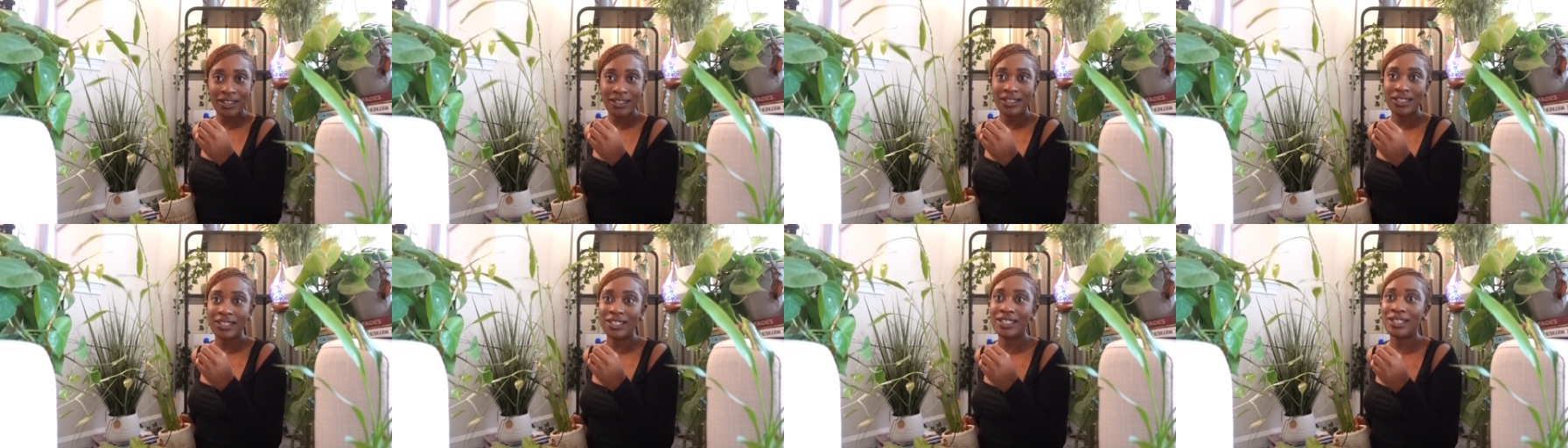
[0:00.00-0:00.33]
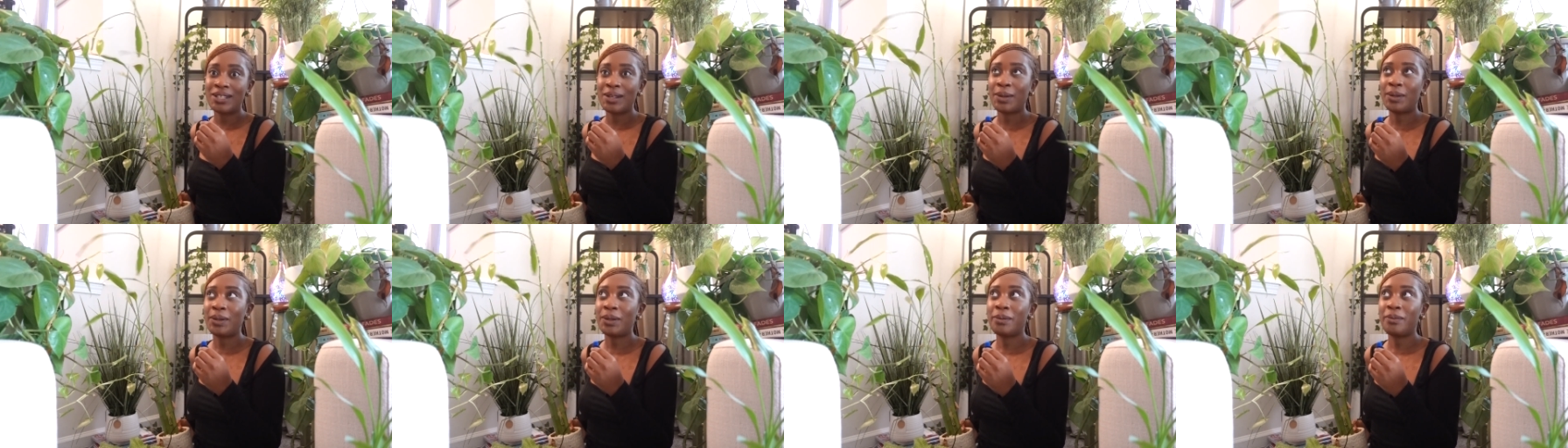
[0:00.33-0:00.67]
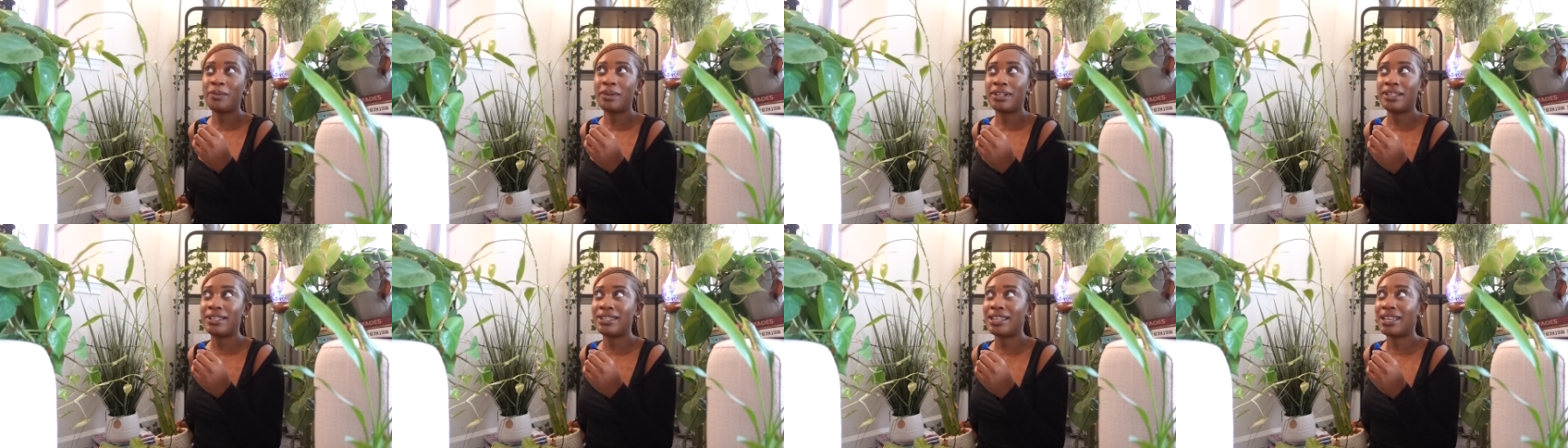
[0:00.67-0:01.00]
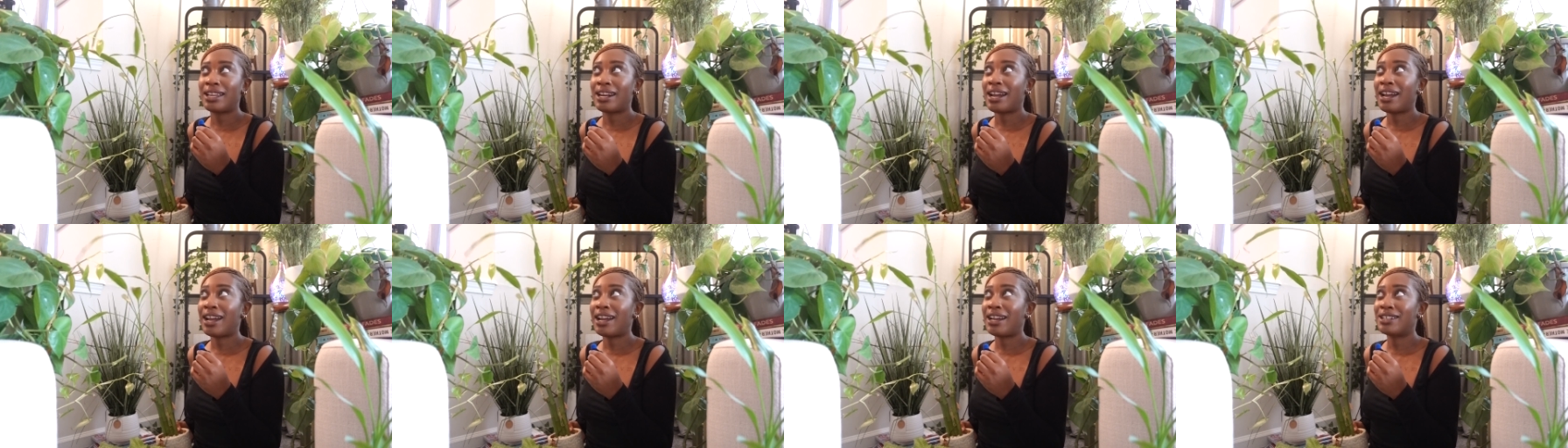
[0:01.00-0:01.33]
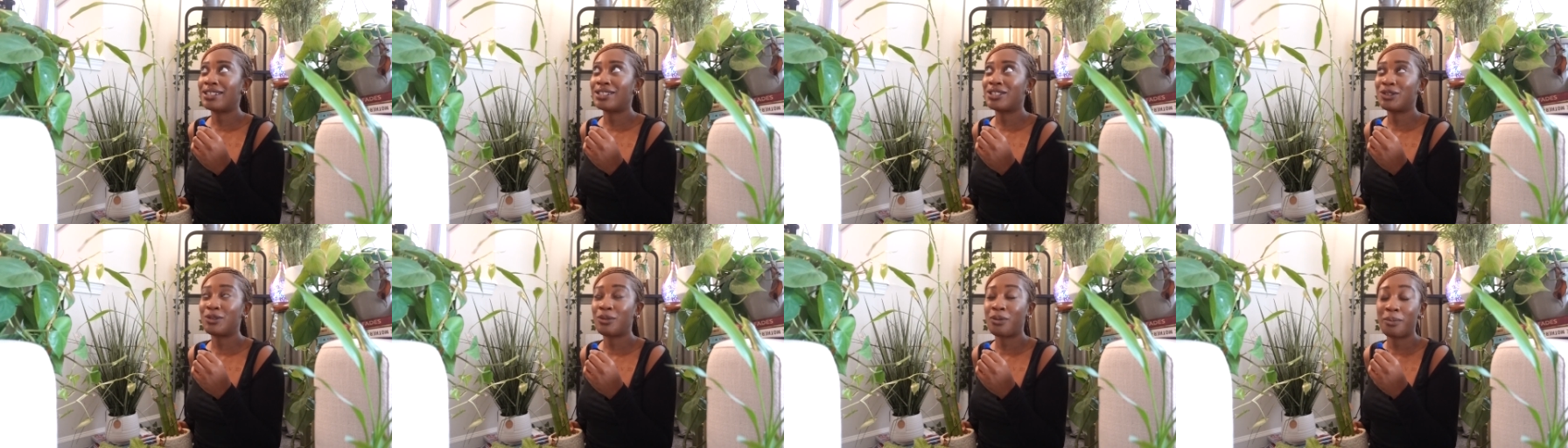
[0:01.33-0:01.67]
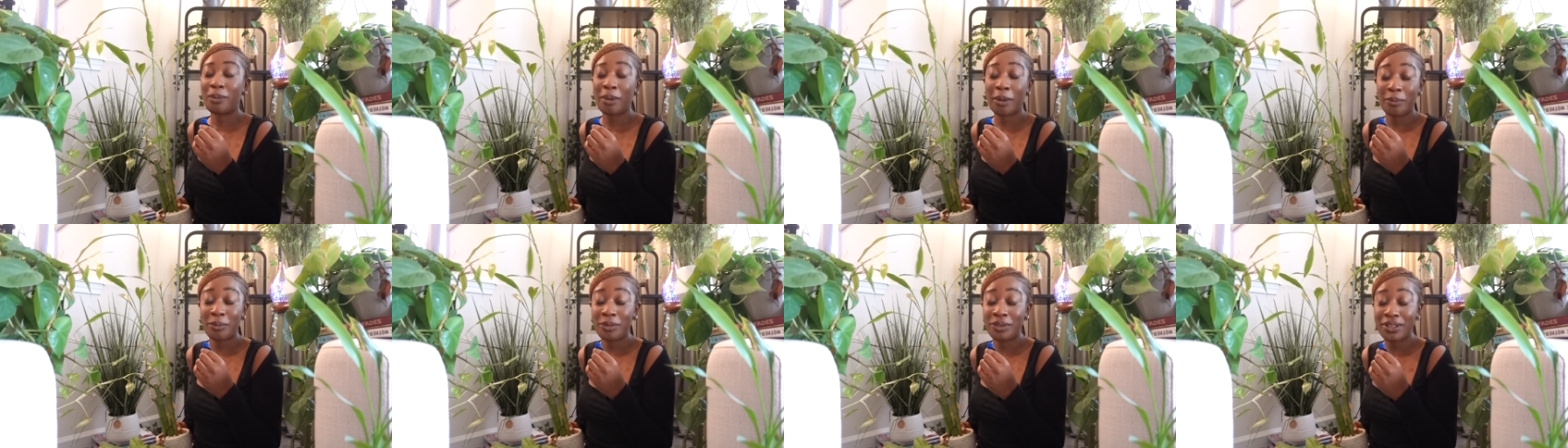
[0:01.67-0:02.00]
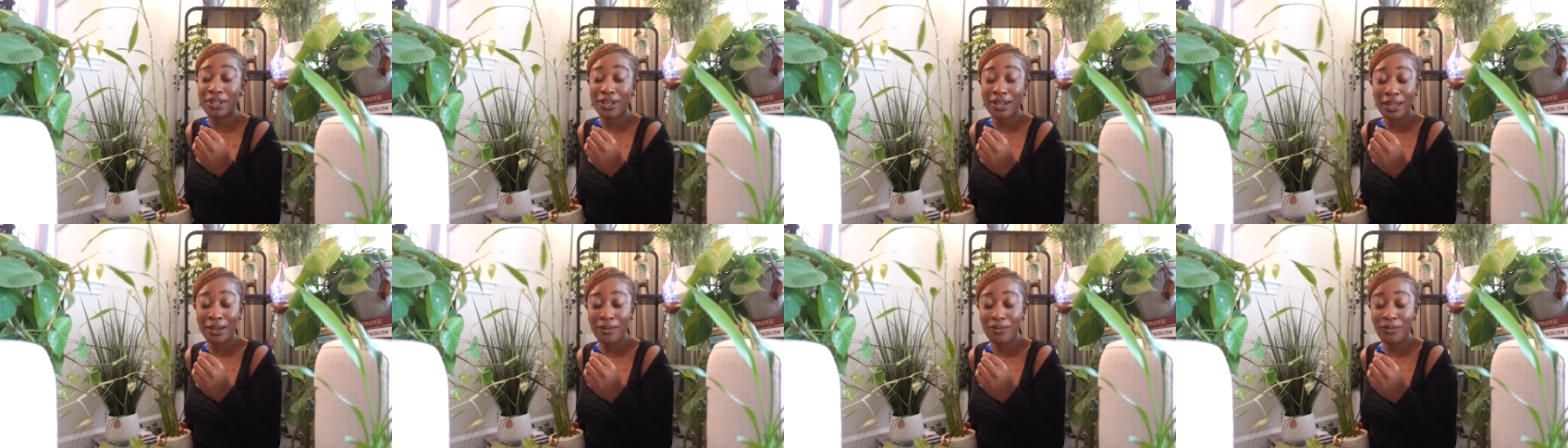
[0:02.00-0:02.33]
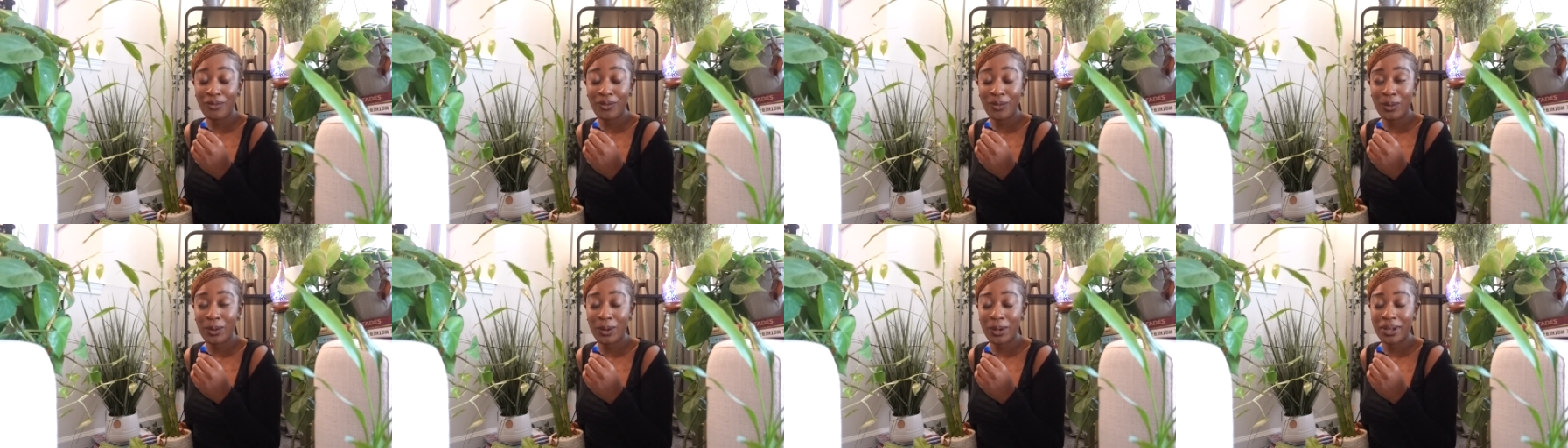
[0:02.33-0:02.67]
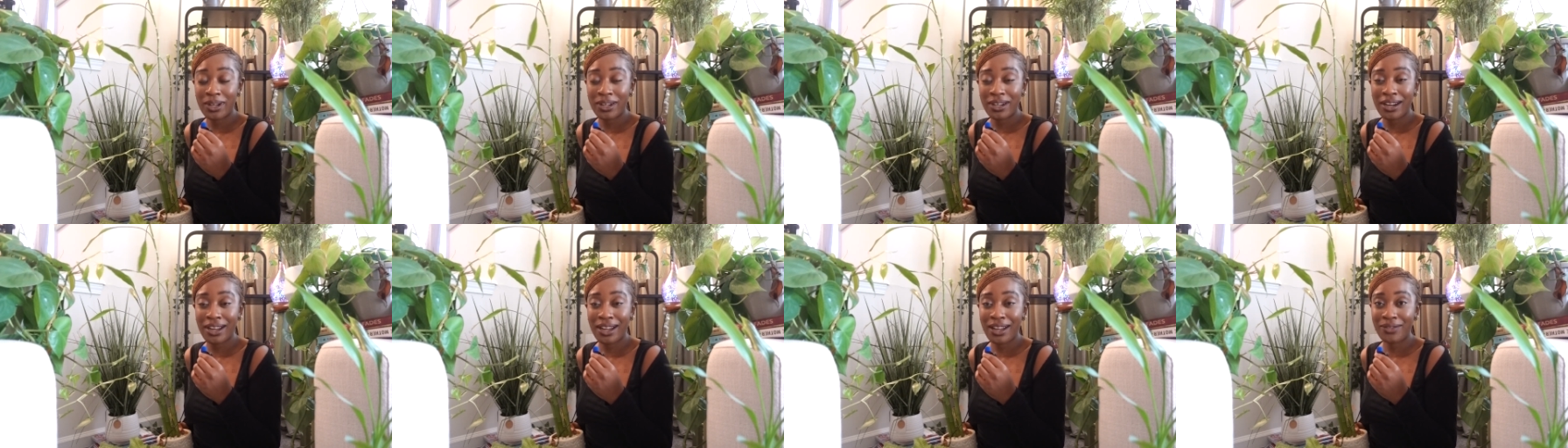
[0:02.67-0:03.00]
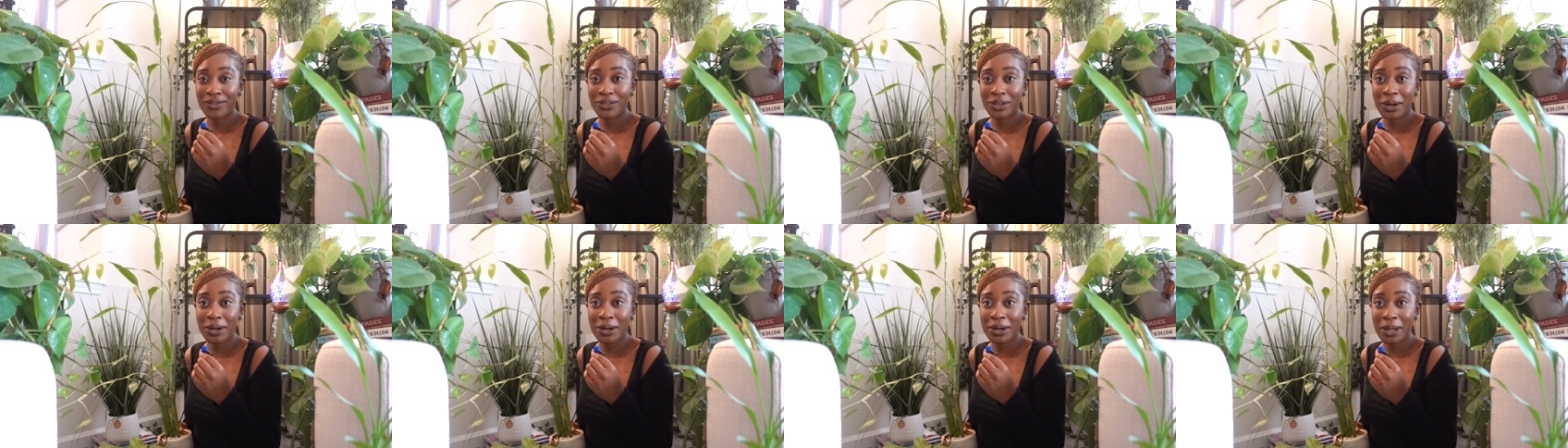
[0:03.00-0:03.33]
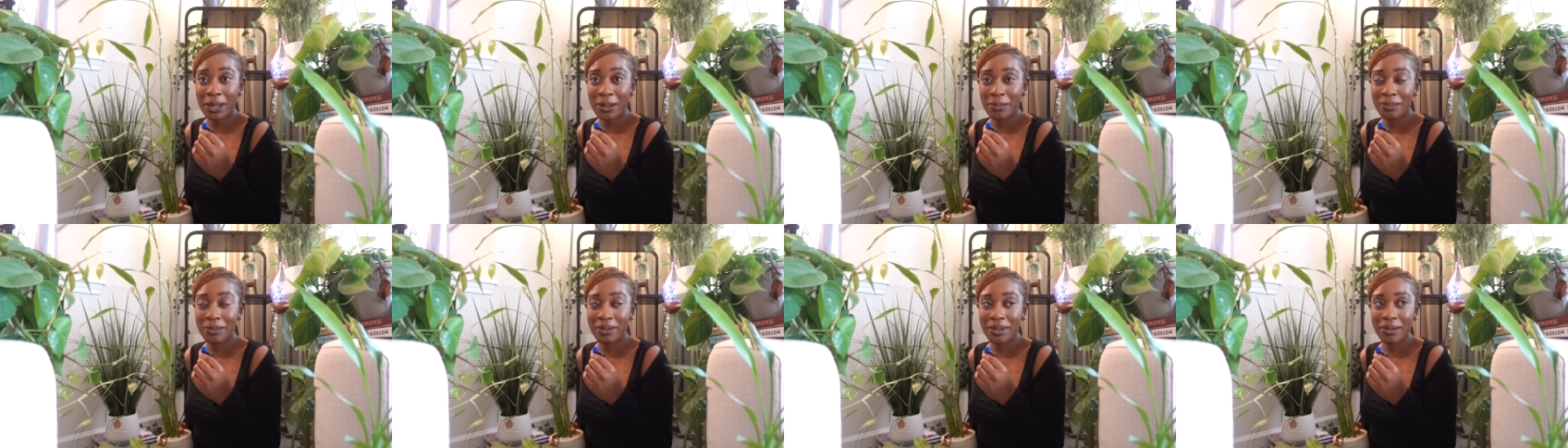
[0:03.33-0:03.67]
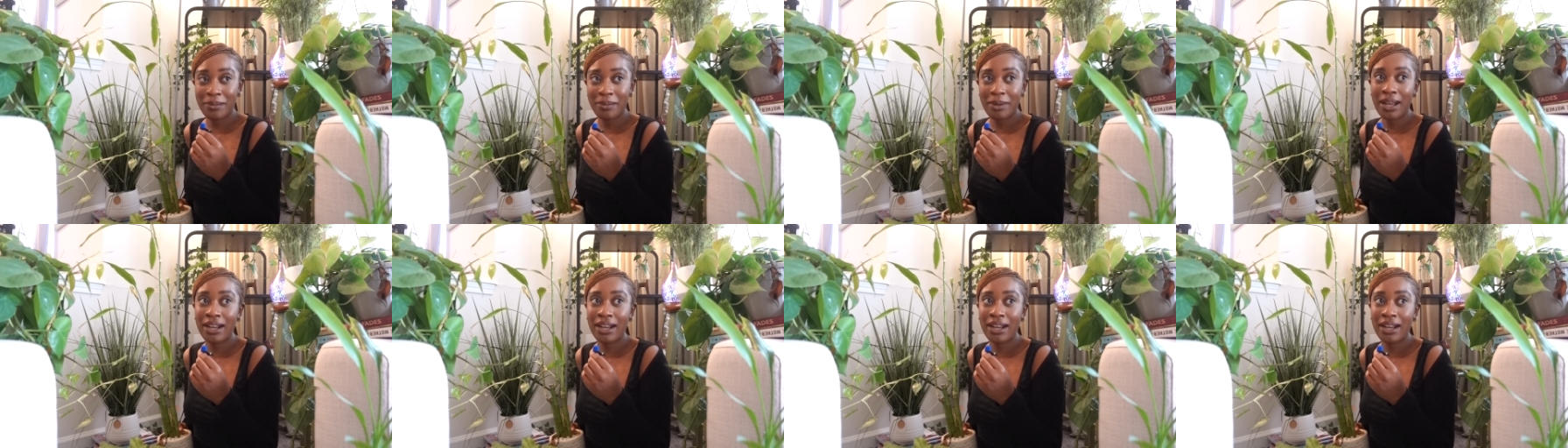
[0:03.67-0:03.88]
is the only one that I actually remember the name for after I named them.